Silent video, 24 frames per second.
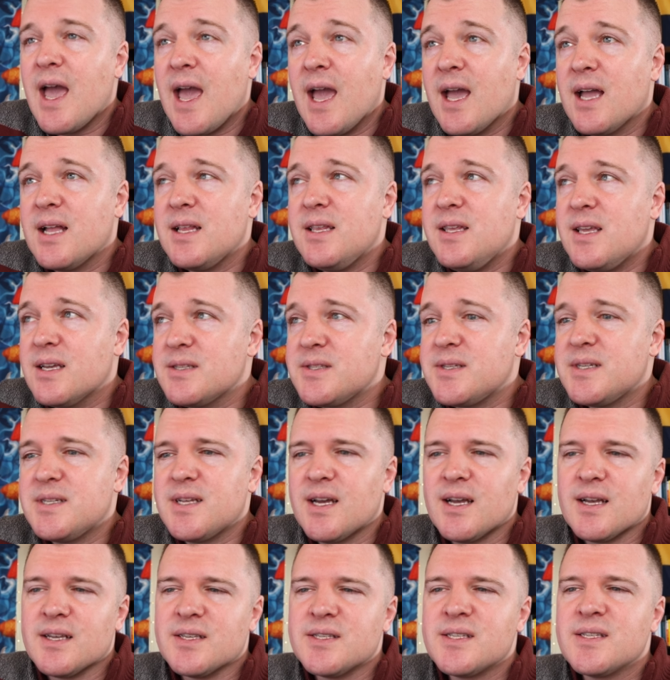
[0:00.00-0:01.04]
And yes, it
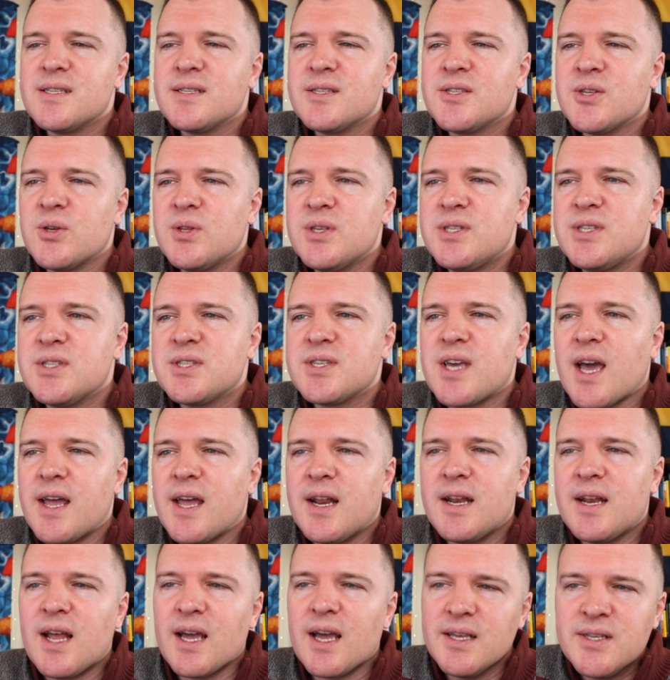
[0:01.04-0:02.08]
does. So this is
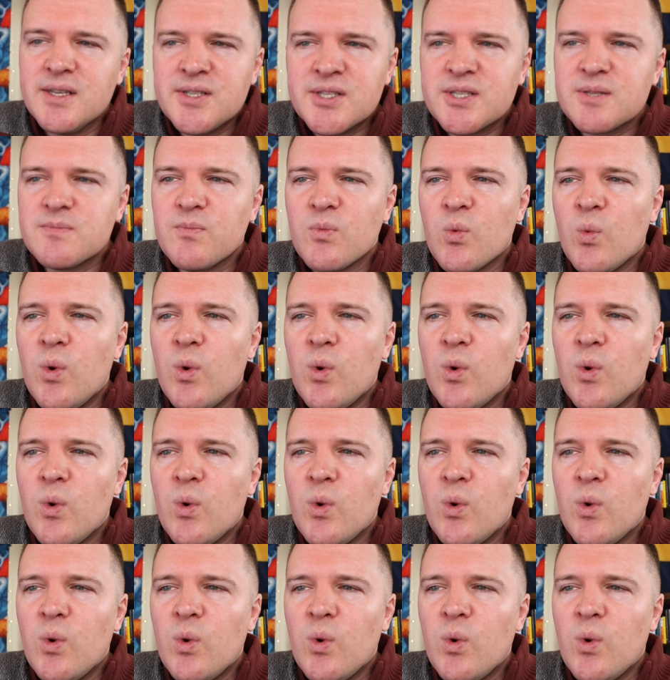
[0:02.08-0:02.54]
kind of nice.